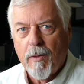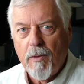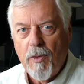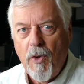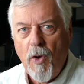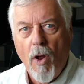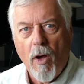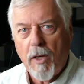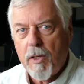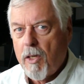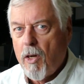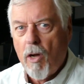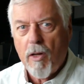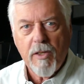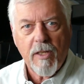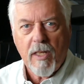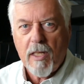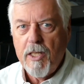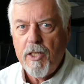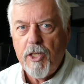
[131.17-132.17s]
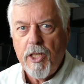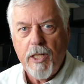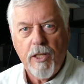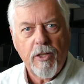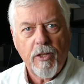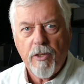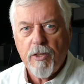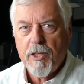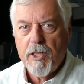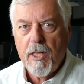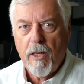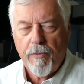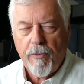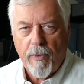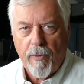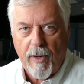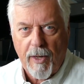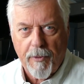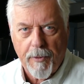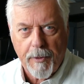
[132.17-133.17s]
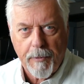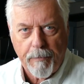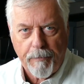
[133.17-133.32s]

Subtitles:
not constantly changing your stuff around.